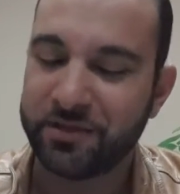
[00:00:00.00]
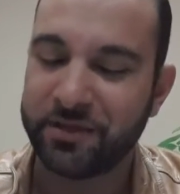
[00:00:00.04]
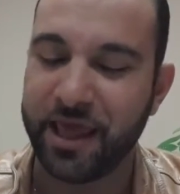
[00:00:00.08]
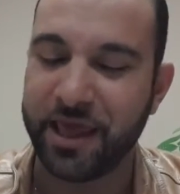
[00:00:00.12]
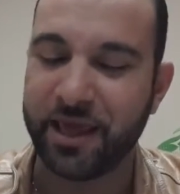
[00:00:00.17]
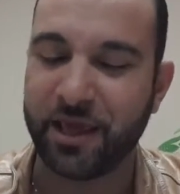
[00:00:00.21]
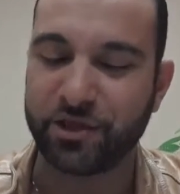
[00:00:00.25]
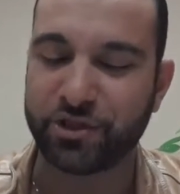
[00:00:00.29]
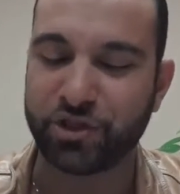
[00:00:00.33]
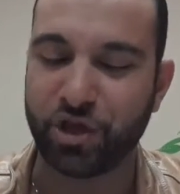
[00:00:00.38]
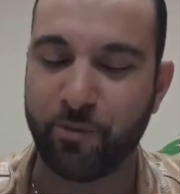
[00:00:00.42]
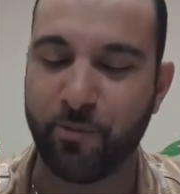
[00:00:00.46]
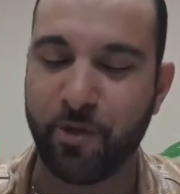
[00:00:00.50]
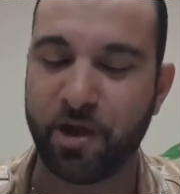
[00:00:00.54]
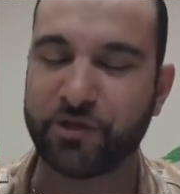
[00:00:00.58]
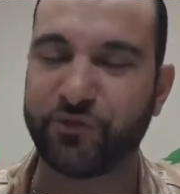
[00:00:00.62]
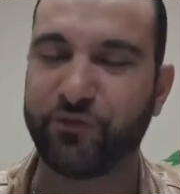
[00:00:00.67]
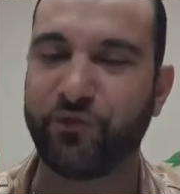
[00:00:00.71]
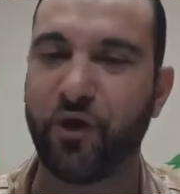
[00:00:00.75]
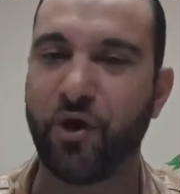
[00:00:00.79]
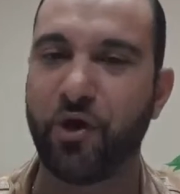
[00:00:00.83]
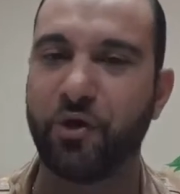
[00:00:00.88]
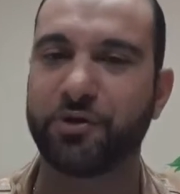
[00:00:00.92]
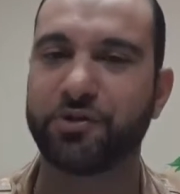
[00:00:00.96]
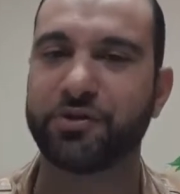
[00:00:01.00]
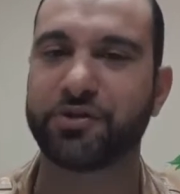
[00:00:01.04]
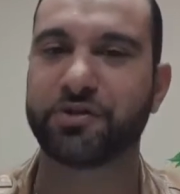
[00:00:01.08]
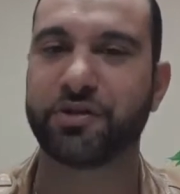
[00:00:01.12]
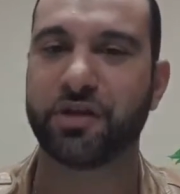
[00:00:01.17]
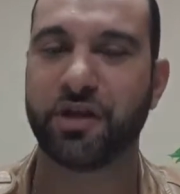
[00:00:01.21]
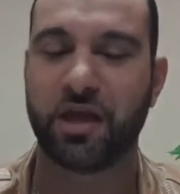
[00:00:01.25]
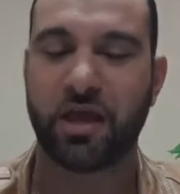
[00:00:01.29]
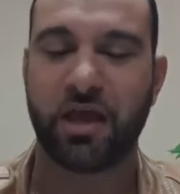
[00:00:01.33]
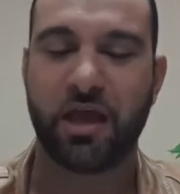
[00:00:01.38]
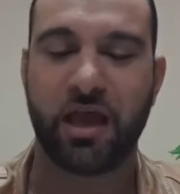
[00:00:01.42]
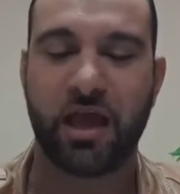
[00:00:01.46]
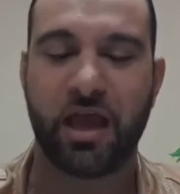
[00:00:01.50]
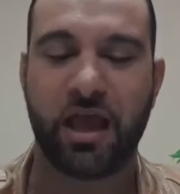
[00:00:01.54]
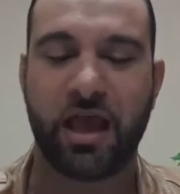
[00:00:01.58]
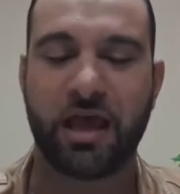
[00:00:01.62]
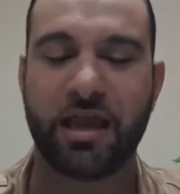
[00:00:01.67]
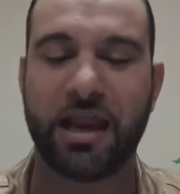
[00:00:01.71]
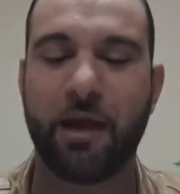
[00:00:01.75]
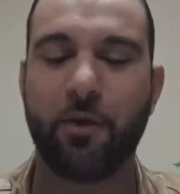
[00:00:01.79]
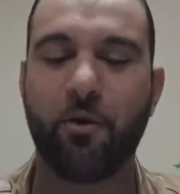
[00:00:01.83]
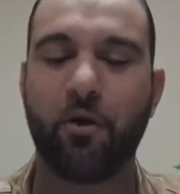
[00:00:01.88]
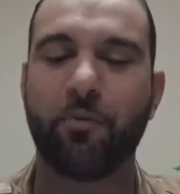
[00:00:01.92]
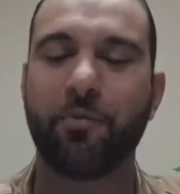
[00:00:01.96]
Thank you so much, folks.
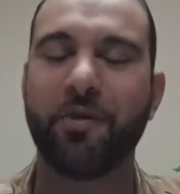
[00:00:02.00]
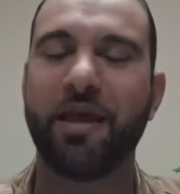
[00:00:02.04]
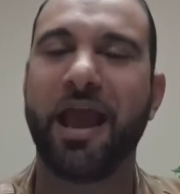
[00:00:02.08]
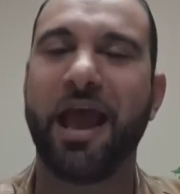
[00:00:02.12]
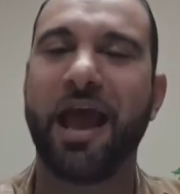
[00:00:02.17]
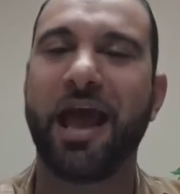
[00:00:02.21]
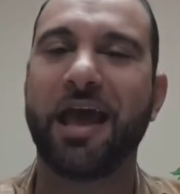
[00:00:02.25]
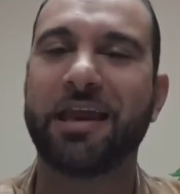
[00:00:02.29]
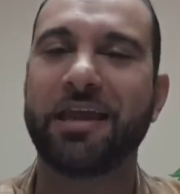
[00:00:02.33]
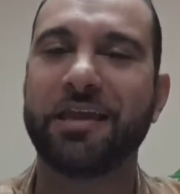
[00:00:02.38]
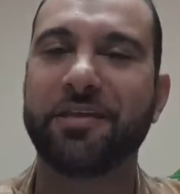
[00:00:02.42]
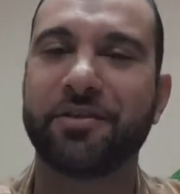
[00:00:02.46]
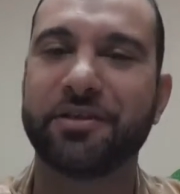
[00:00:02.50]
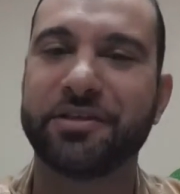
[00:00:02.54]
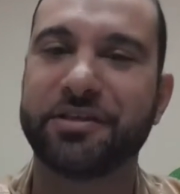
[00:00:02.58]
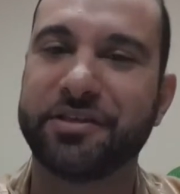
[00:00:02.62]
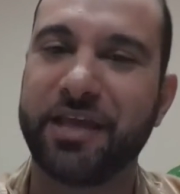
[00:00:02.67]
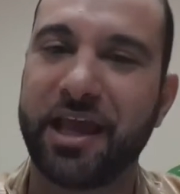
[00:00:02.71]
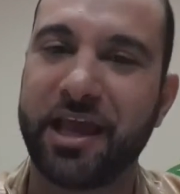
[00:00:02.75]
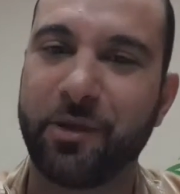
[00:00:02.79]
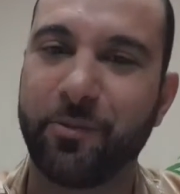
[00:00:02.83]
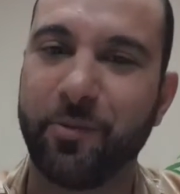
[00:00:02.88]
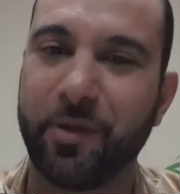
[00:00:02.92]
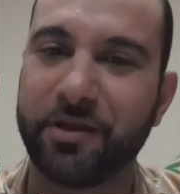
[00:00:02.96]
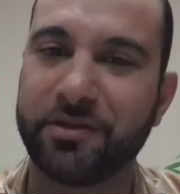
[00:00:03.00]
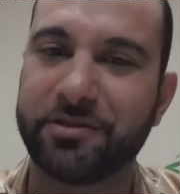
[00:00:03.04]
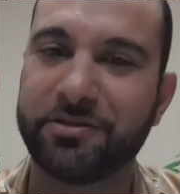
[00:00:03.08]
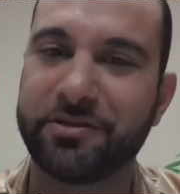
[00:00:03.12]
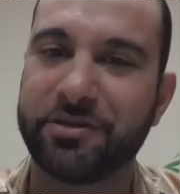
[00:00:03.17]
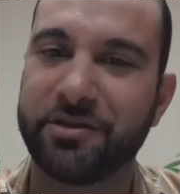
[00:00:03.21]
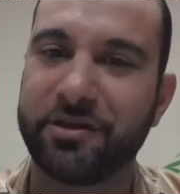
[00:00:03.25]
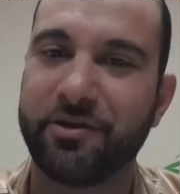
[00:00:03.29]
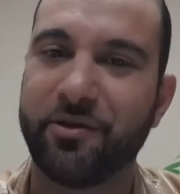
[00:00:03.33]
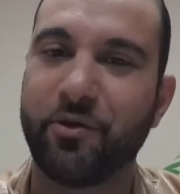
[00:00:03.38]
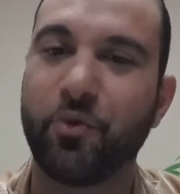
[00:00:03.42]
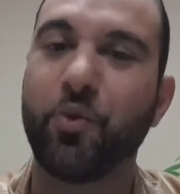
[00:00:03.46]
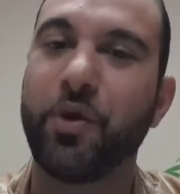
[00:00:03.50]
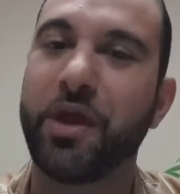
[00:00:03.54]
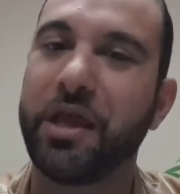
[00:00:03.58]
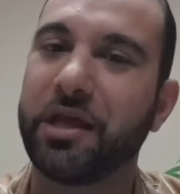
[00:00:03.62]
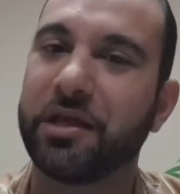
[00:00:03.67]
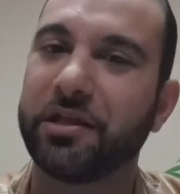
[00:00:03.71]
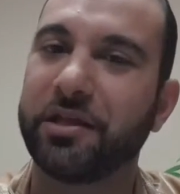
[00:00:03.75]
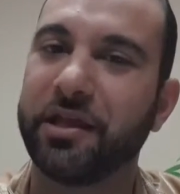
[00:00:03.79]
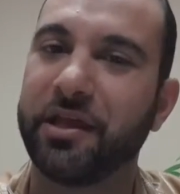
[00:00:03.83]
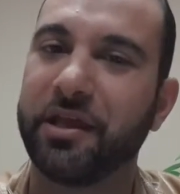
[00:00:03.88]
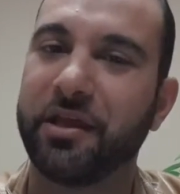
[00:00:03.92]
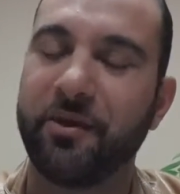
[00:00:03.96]
And I will be adding this segment
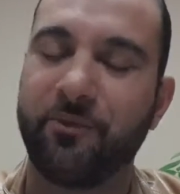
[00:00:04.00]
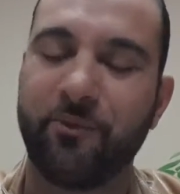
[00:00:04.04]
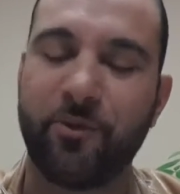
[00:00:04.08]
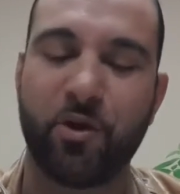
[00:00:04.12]
weekly.